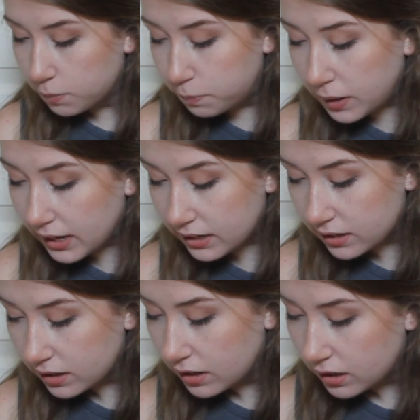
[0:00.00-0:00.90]
But
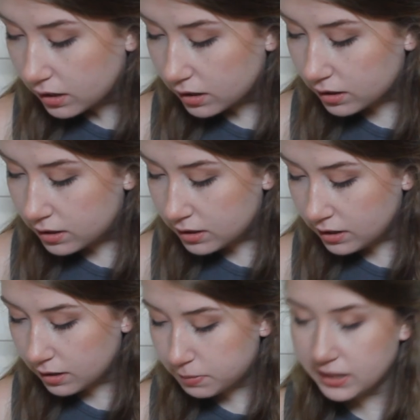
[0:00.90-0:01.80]

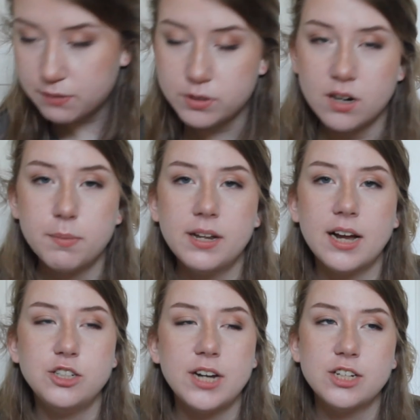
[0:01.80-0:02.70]
the like if we're talking about like
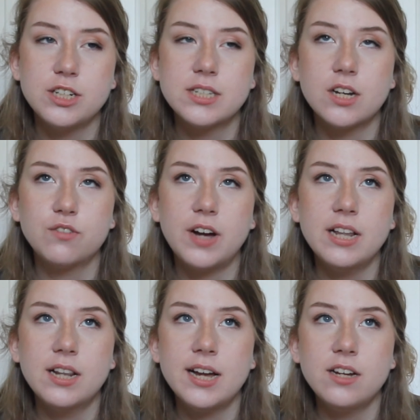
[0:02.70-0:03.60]
education itself, I
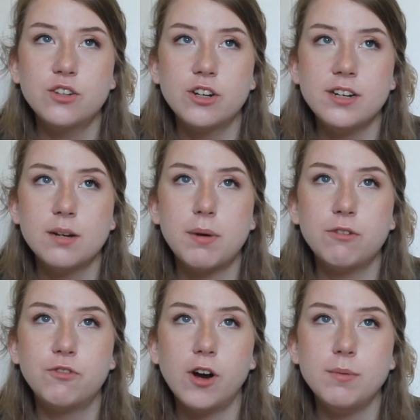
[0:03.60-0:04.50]
like learning
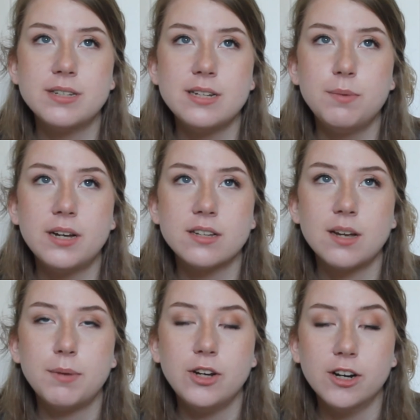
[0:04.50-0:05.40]
about pharmacy because
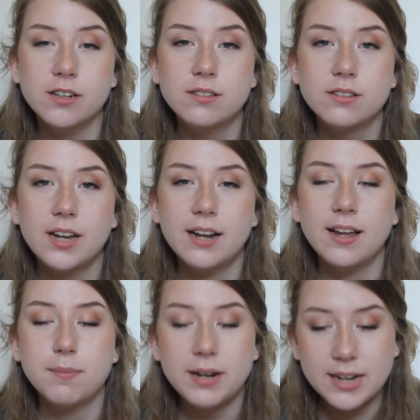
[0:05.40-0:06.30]
I'm a nerd and I
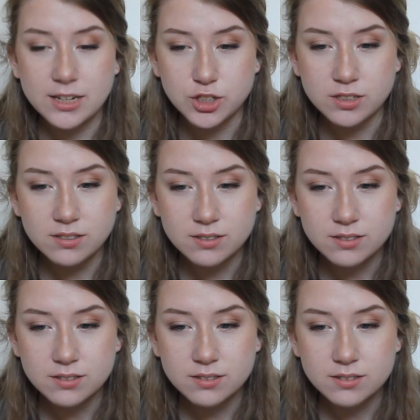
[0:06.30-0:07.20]
like medication.
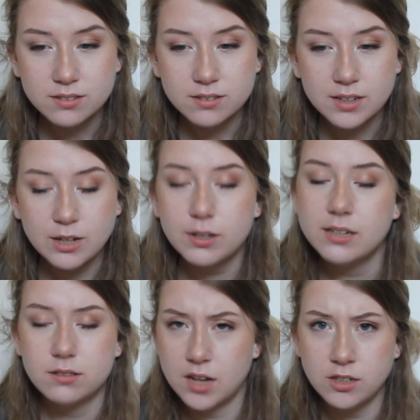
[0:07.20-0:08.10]
I don't
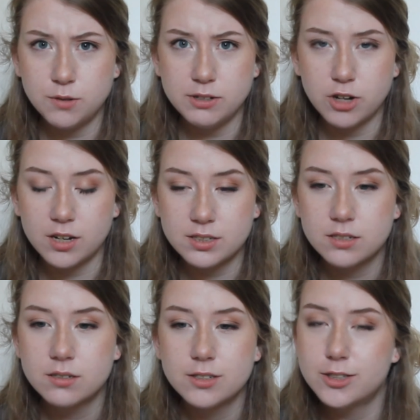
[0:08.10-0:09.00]
like not doing drugs.
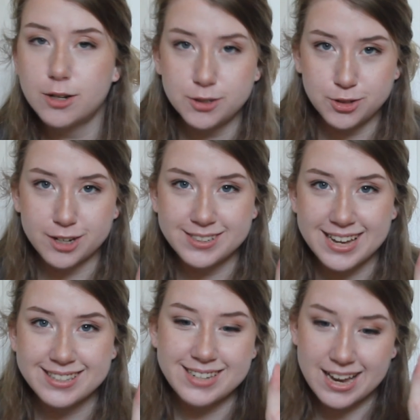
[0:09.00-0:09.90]
Don't do drugs,
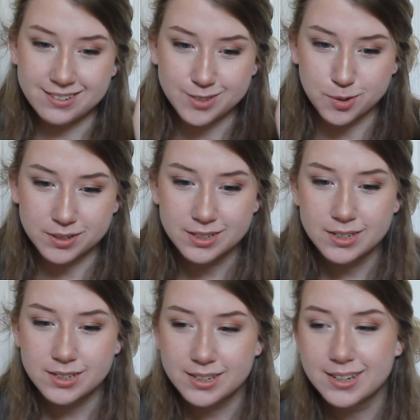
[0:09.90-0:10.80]
kids. Stay in school.
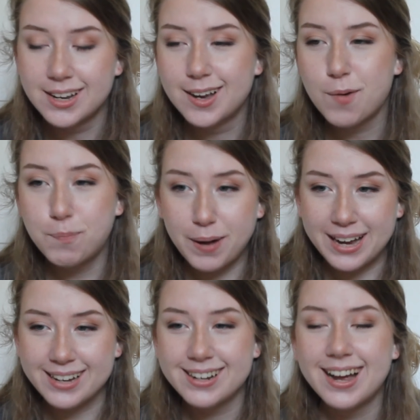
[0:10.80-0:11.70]

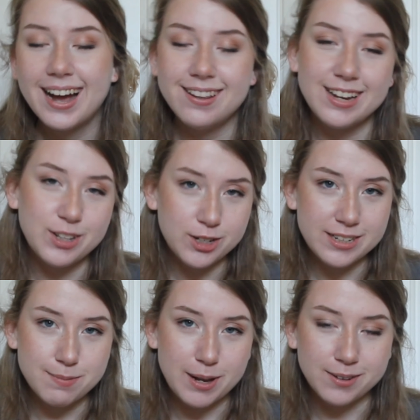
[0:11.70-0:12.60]
But I like
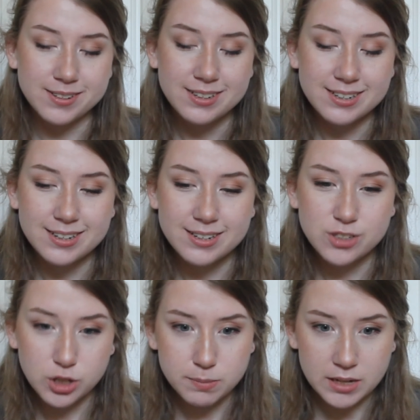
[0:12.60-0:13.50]
learning about
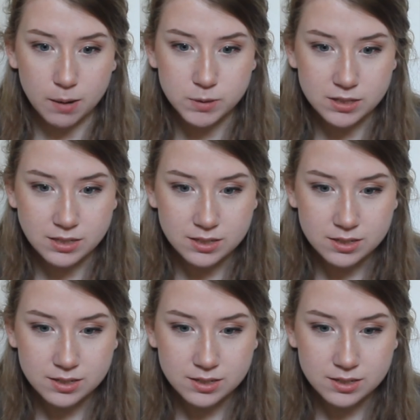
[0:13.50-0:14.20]
treatment options.